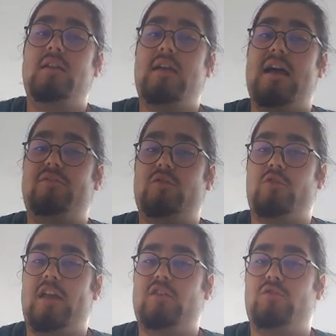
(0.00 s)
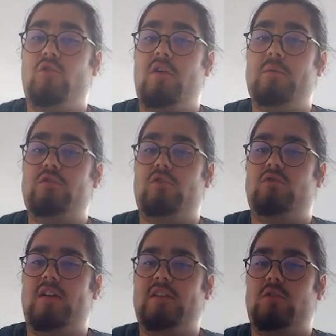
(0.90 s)
After rook h4 I was just
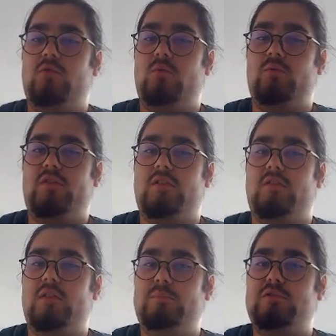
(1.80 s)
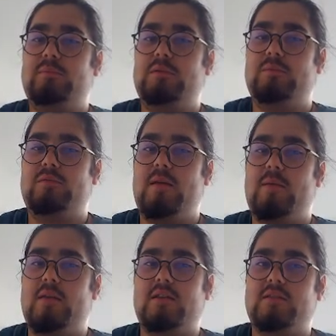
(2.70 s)
trying to cause some problems,
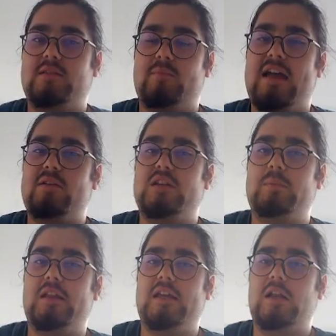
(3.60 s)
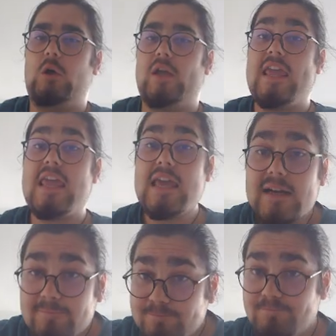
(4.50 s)
maybe some counterplay along here.